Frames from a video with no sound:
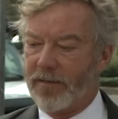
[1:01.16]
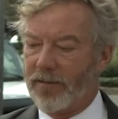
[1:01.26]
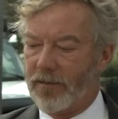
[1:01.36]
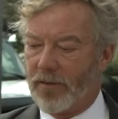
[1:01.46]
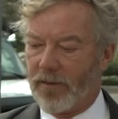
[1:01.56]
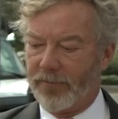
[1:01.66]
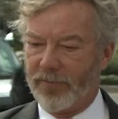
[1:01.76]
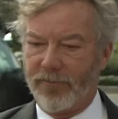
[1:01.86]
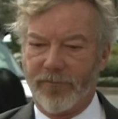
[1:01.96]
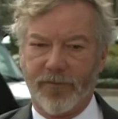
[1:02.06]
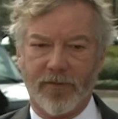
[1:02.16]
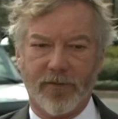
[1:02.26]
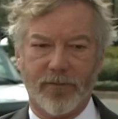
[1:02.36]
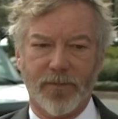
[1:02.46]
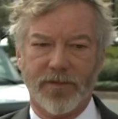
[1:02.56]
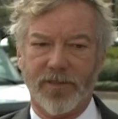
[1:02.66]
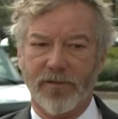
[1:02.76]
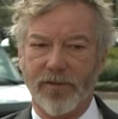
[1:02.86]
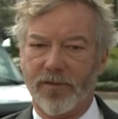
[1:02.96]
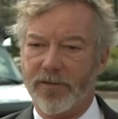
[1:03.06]
uh, loss of uh,
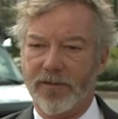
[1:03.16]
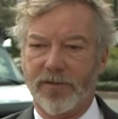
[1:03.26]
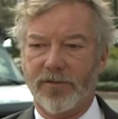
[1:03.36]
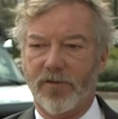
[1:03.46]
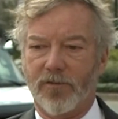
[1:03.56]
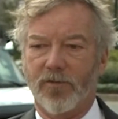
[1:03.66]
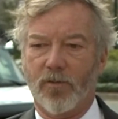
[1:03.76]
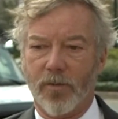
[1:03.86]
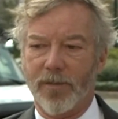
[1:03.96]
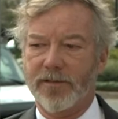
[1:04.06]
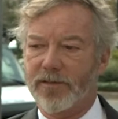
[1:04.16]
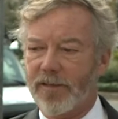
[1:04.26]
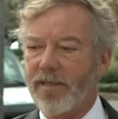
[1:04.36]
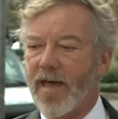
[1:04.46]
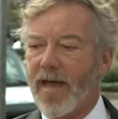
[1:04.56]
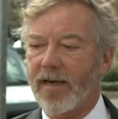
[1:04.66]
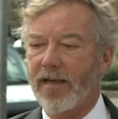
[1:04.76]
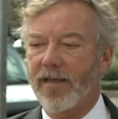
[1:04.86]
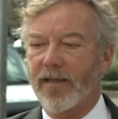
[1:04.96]
material. You just don't normally see that.